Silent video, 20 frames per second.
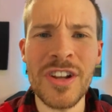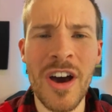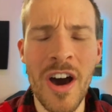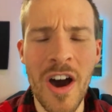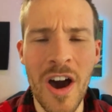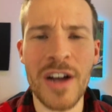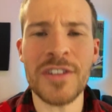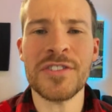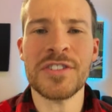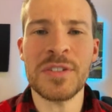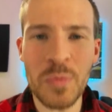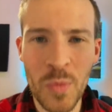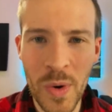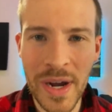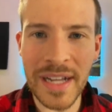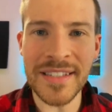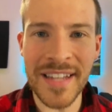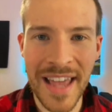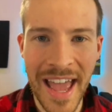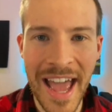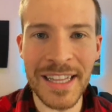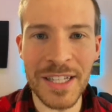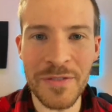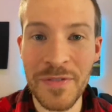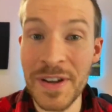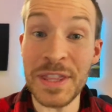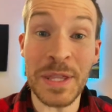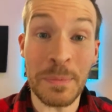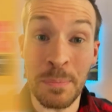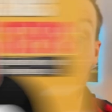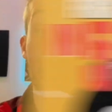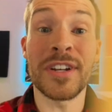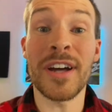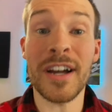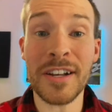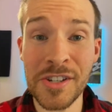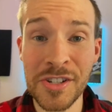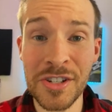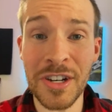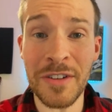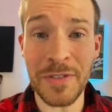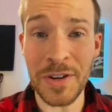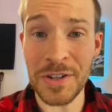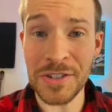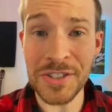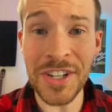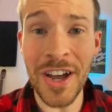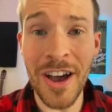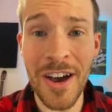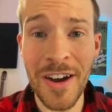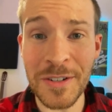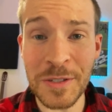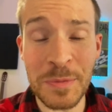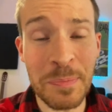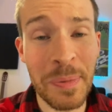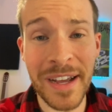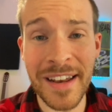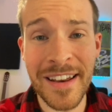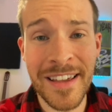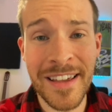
awesome way to elevate the production of your songs. But